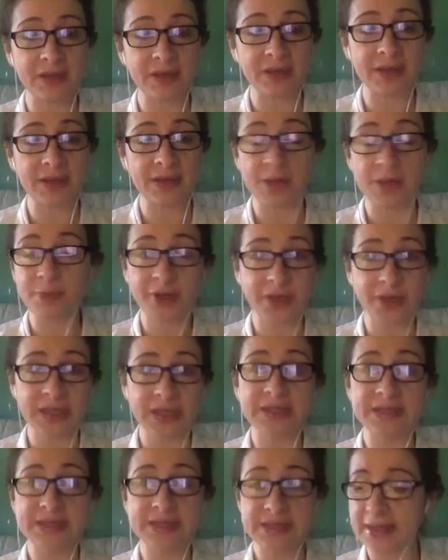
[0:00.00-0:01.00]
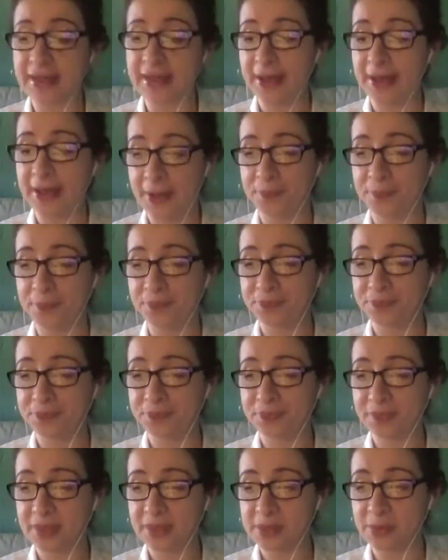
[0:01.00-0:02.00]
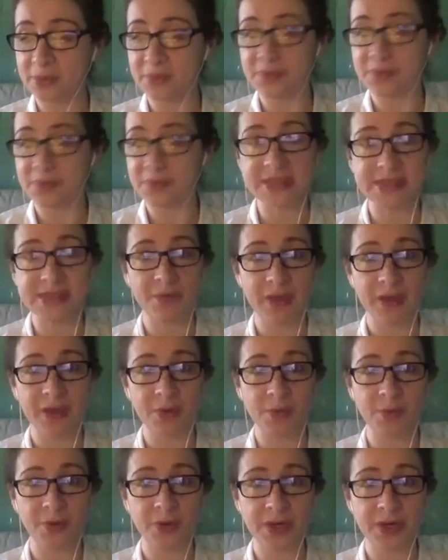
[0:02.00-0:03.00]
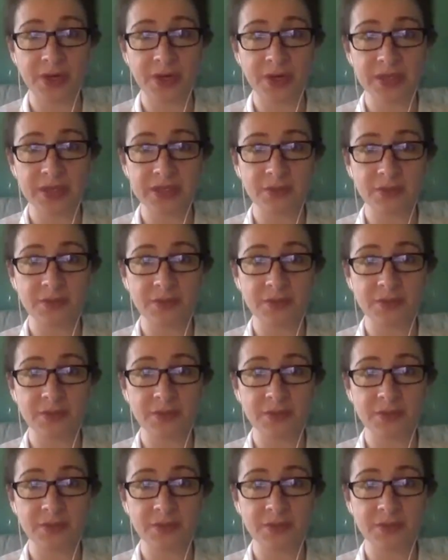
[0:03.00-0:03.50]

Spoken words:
neighborhoods. So we've done some of that reporting too.